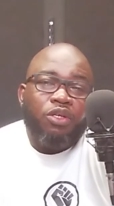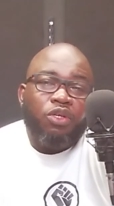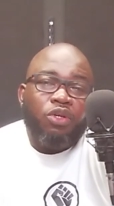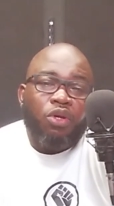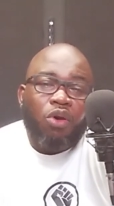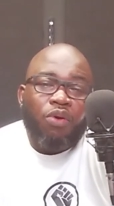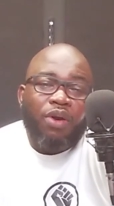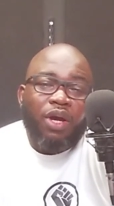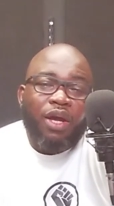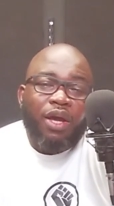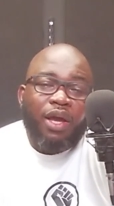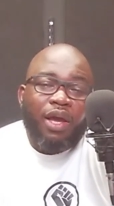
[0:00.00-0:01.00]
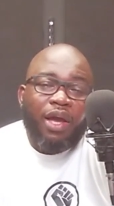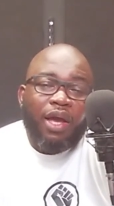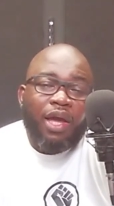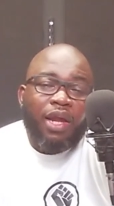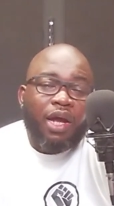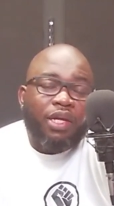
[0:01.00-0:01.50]
You know,
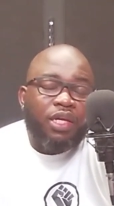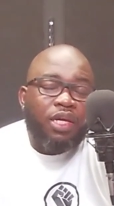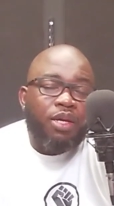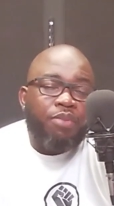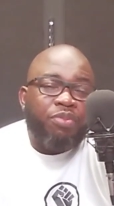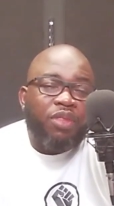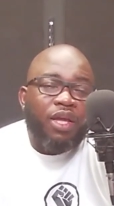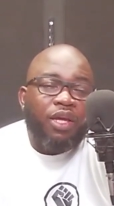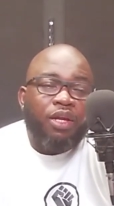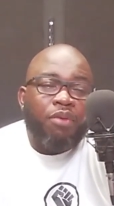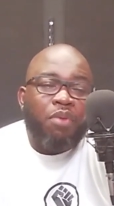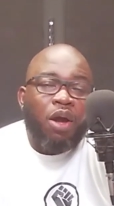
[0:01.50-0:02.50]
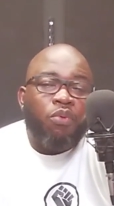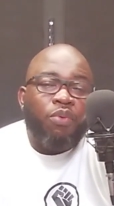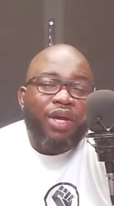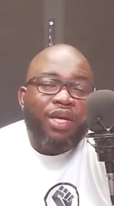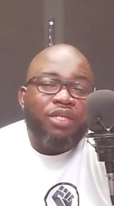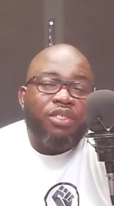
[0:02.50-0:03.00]
and I keep thinking about
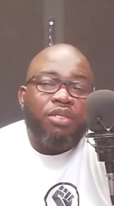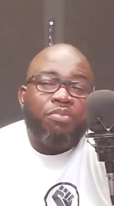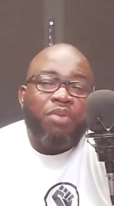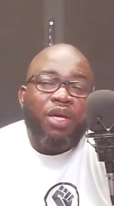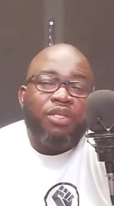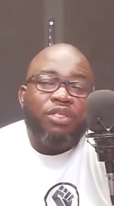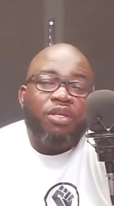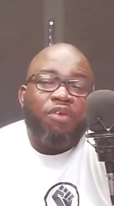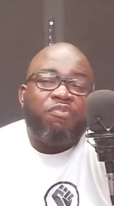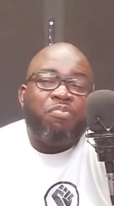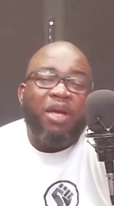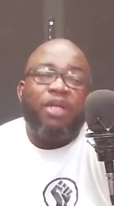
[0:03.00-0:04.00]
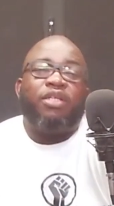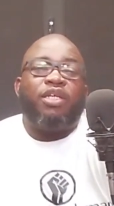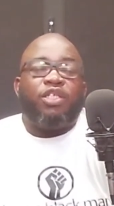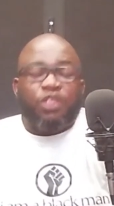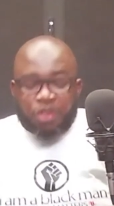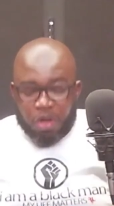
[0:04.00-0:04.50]
ways to make stuff better.
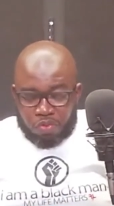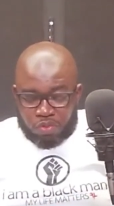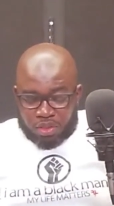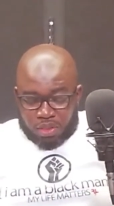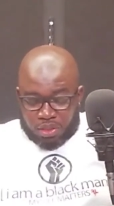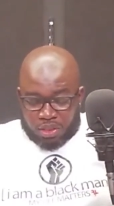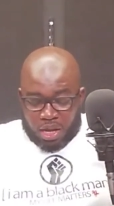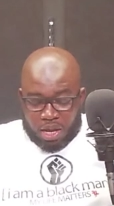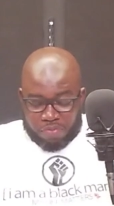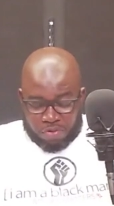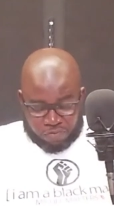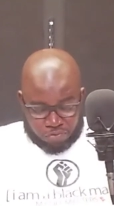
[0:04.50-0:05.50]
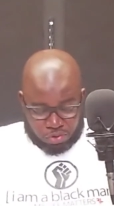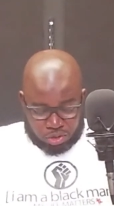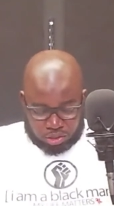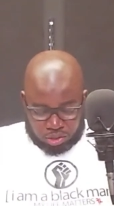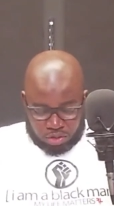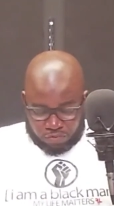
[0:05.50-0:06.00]
This shirt was designed before
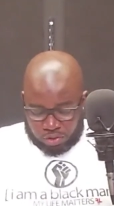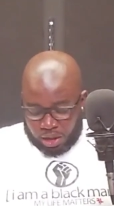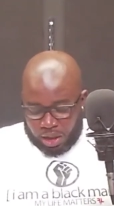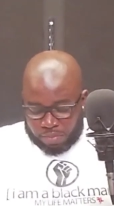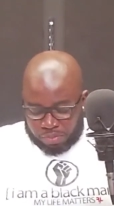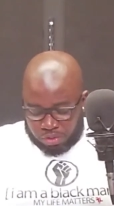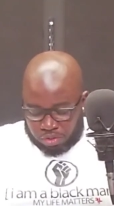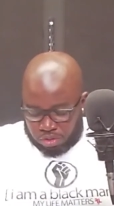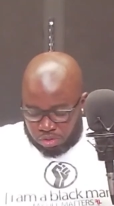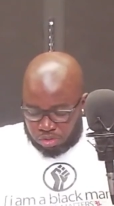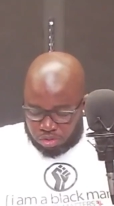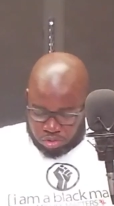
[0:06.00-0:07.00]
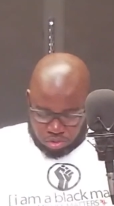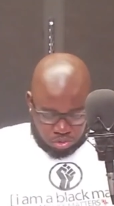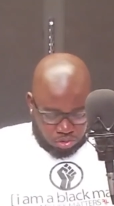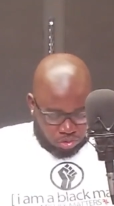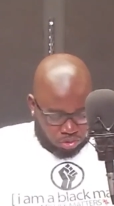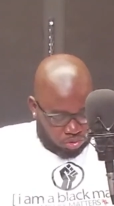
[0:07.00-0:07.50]
this even happened.
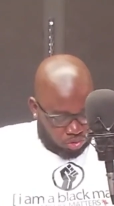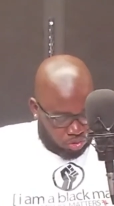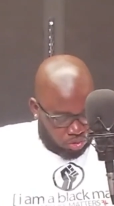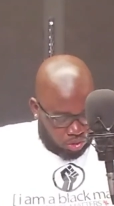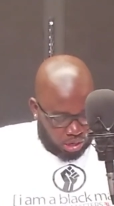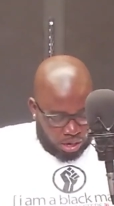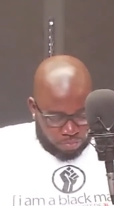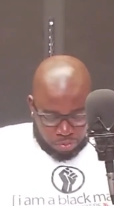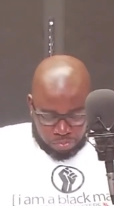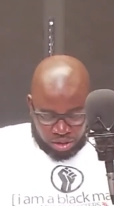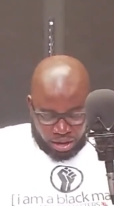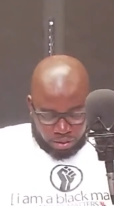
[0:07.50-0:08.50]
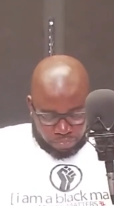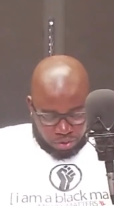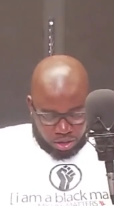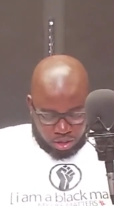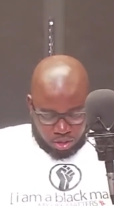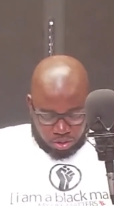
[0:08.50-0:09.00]
I'm a black
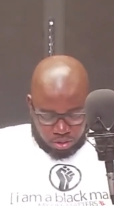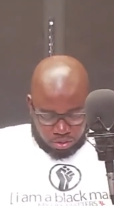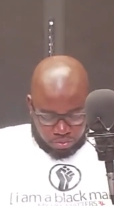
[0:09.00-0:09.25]
man.